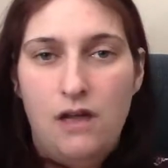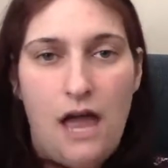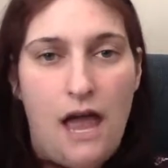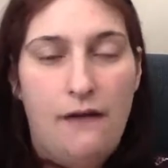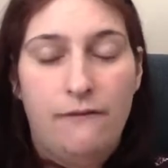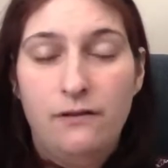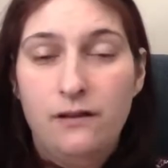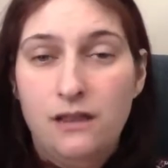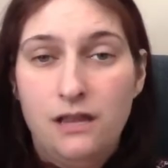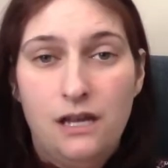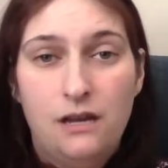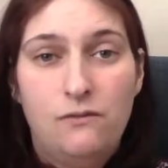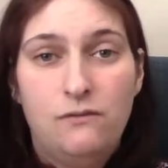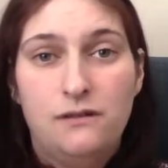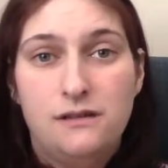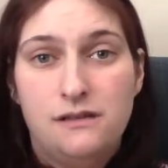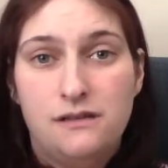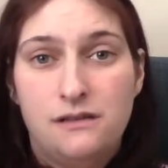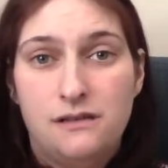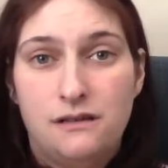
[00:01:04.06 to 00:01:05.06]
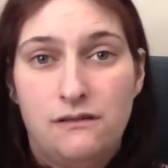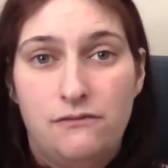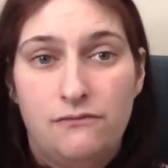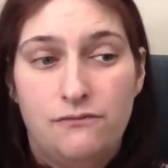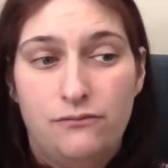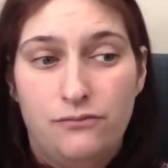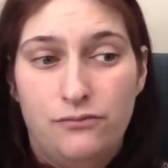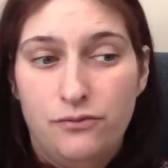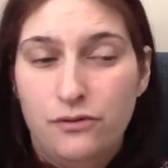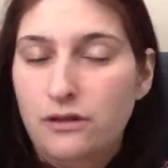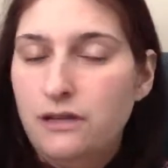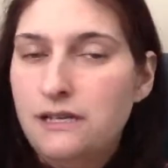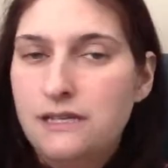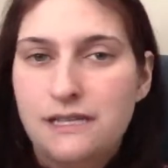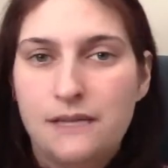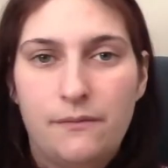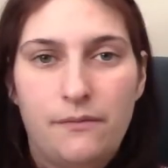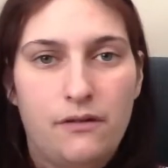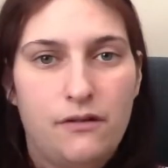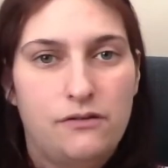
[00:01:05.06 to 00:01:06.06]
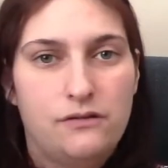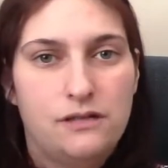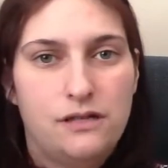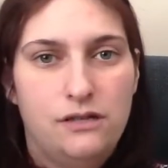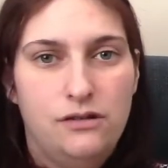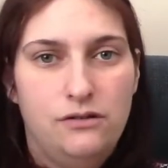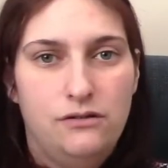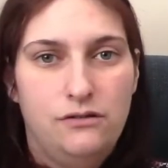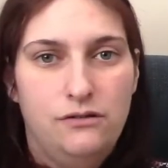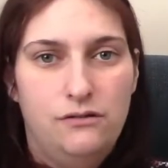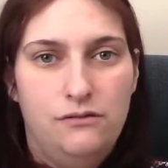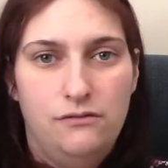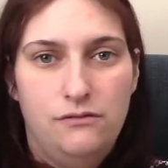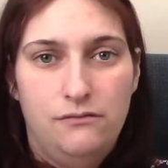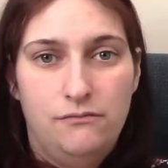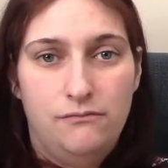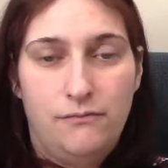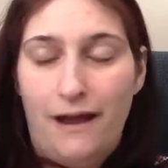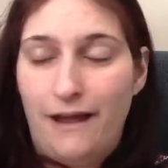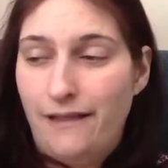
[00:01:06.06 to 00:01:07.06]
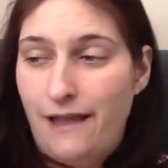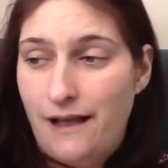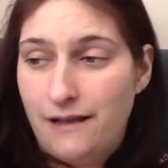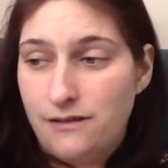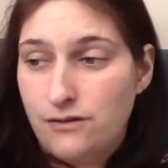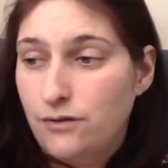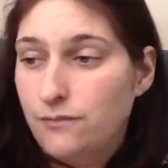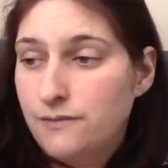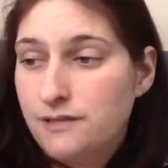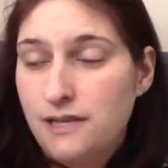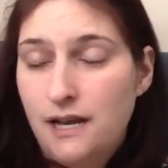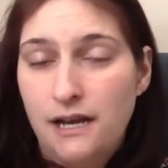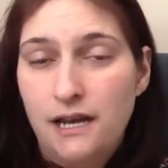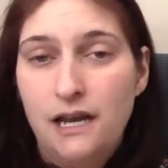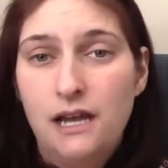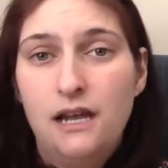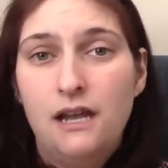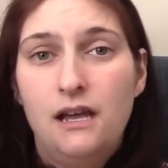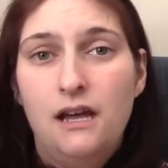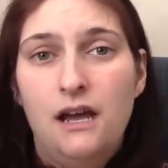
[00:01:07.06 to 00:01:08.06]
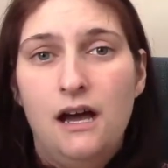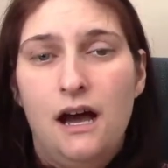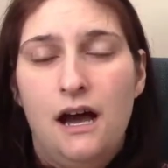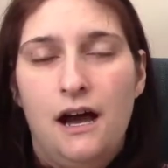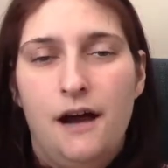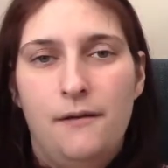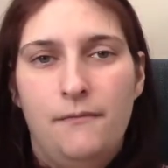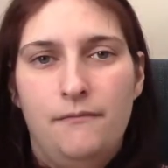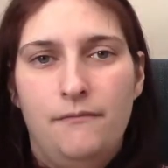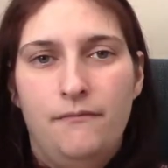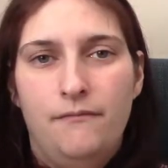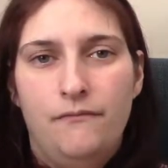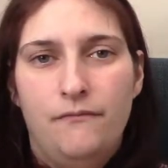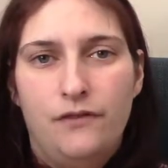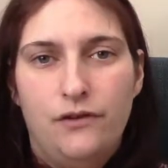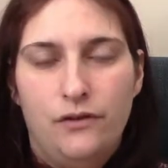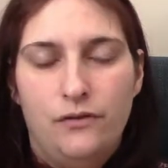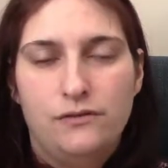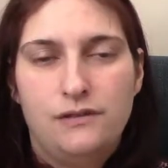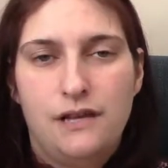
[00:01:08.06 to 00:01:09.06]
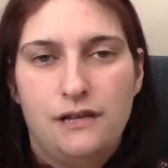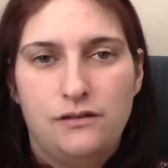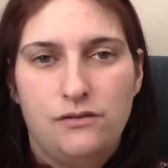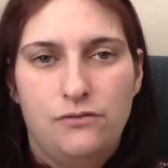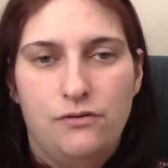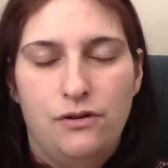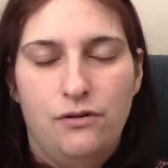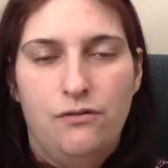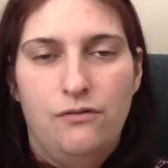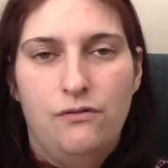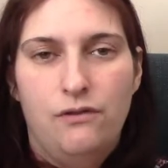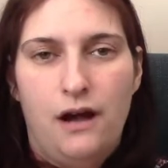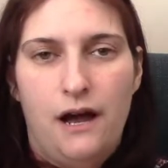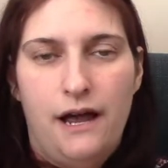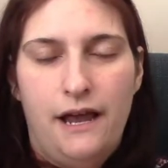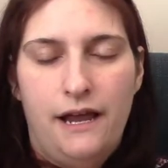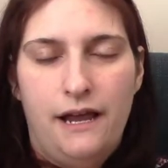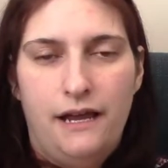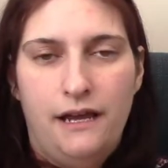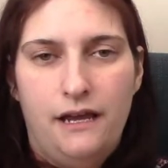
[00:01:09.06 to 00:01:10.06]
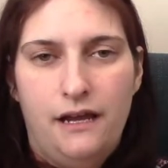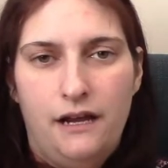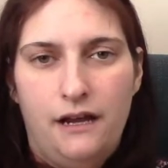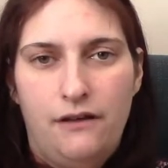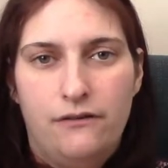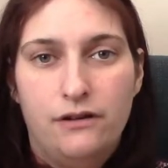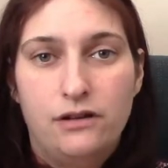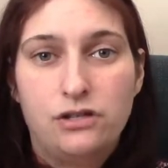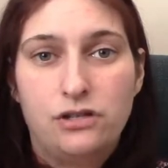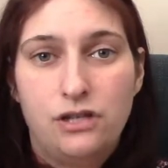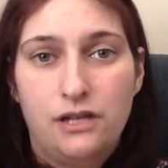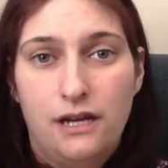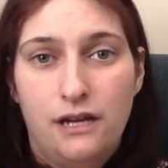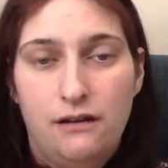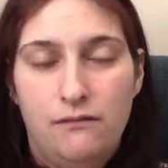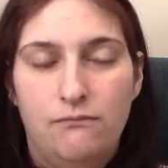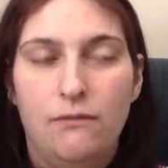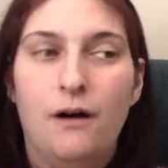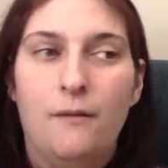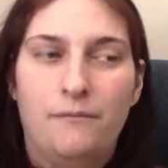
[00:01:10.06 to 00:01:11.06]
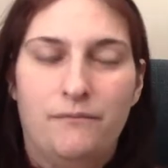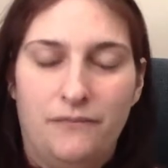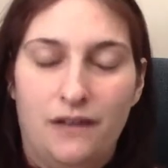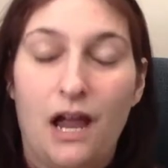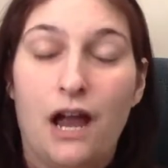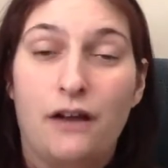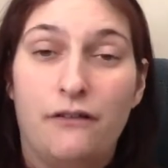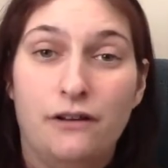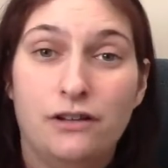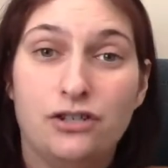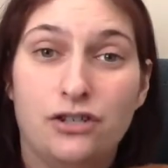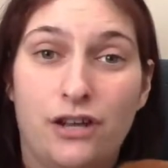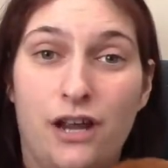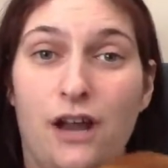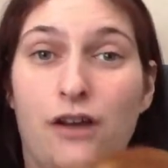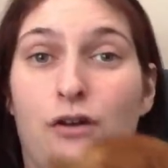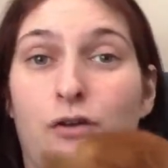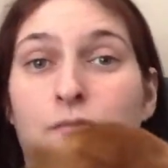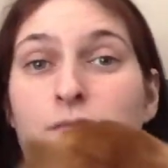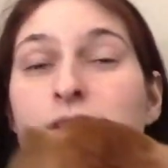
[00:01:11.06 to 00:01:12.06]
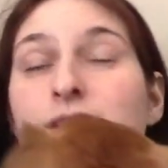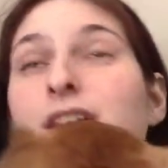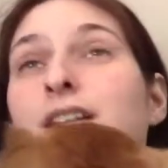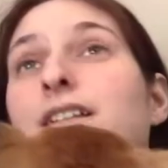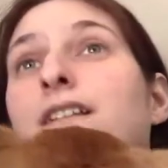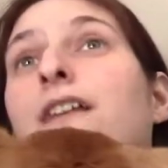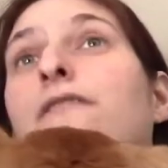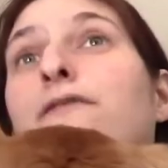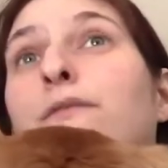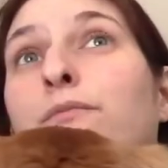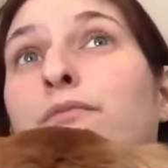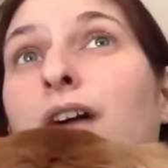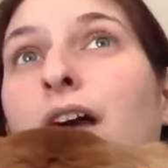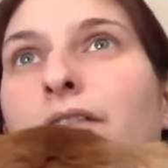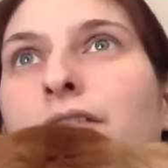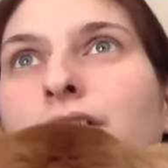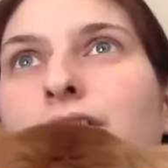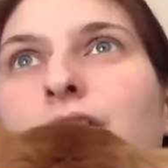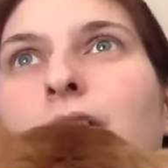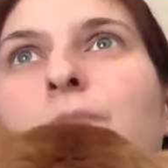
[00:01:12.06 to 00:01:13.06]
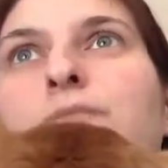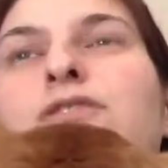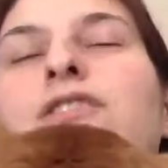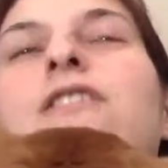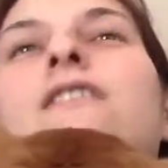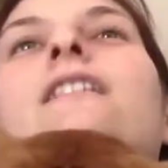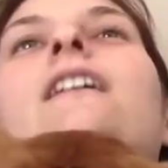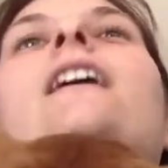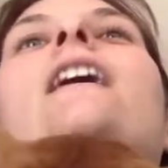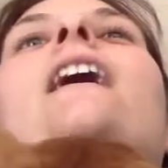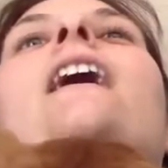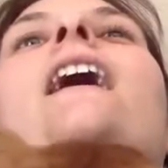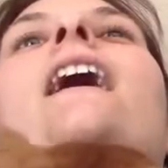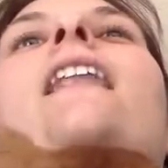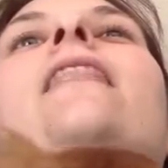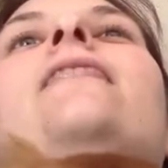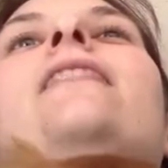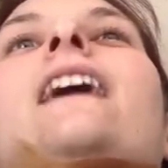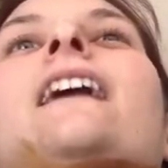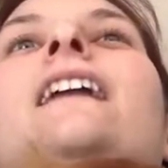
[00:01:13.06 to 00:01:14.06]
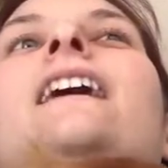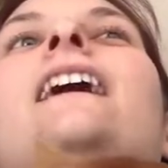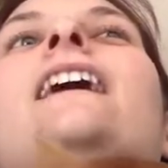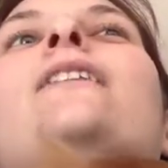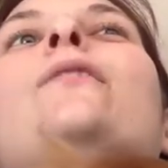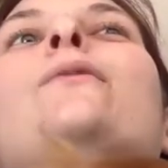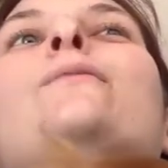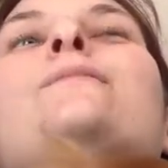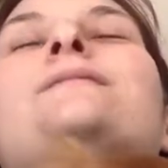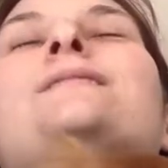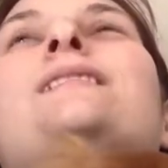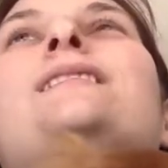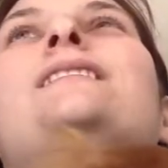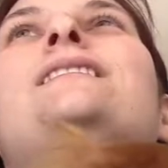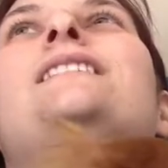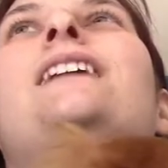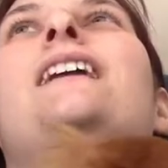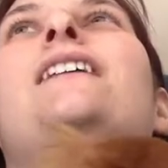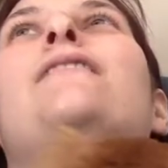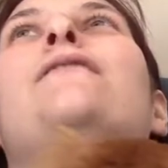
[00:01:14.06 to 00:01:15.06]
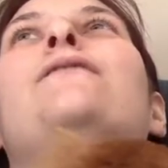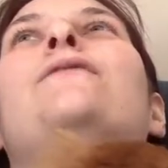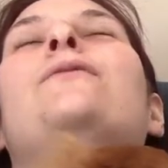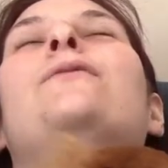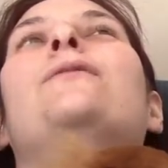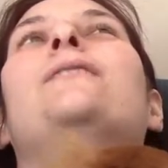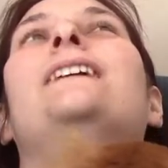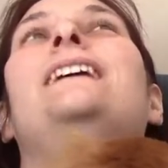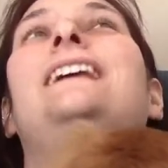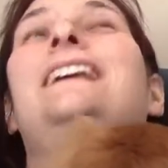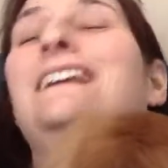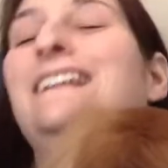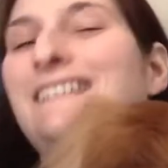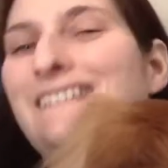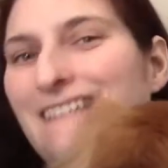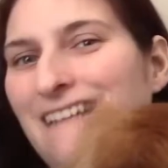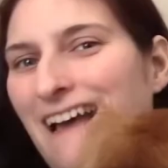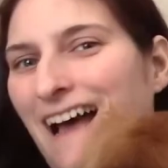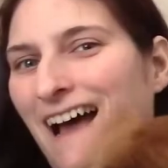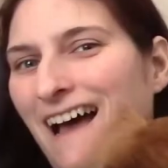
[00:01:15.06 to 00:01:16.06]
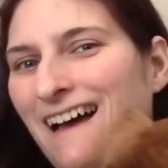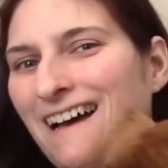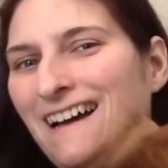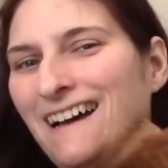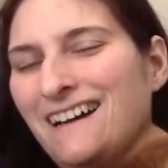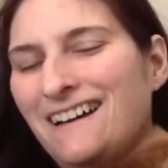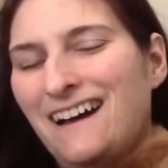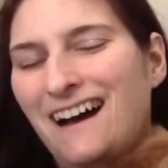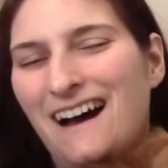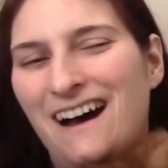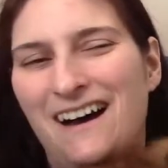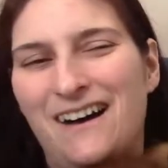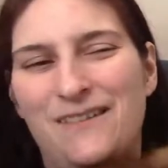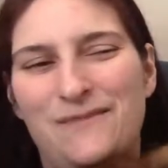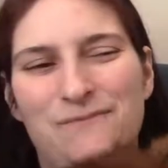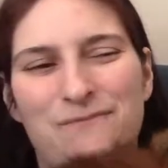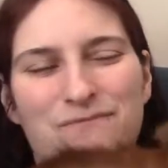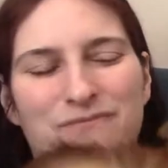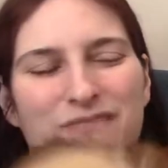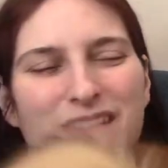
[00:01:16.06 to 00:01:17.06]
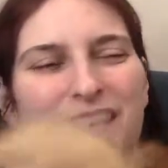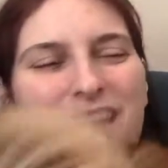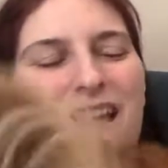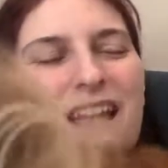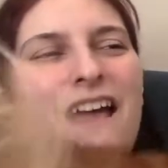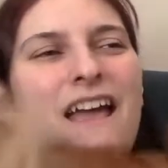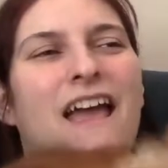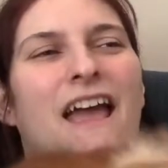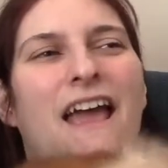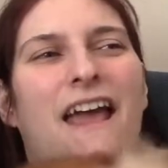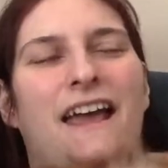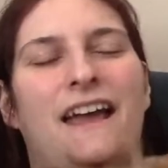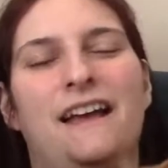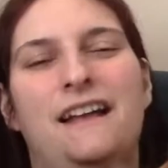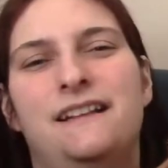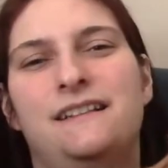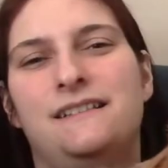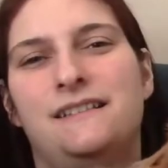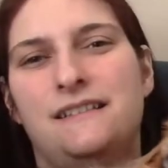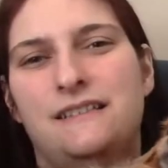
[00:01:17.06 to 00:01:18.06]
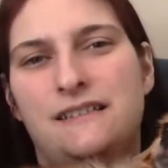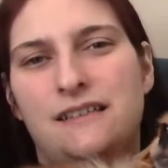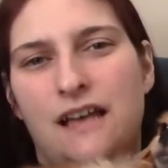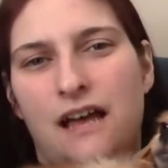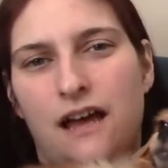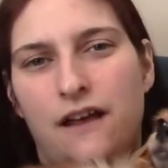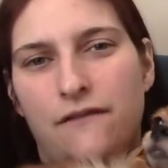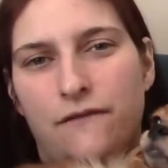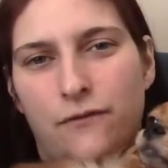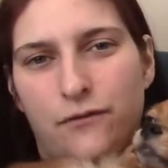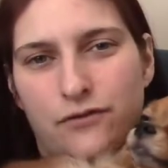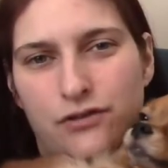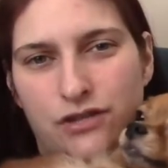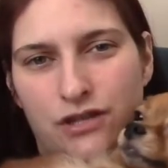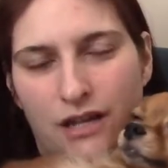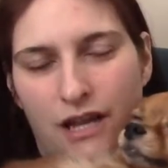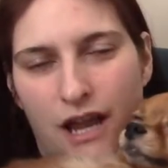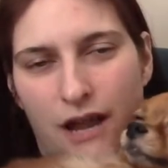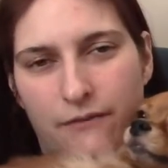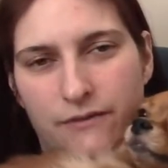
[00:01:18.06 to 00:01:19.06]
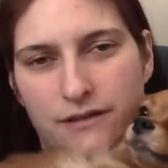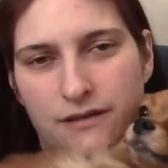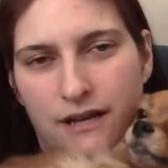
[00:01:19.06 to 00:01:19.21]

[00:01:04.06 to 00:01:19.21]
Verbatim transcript: Everything was really similar to my last home study. For those that don't know, I originally had a home study done for private adoption. Then I had a home study done for India, and unfortunately I was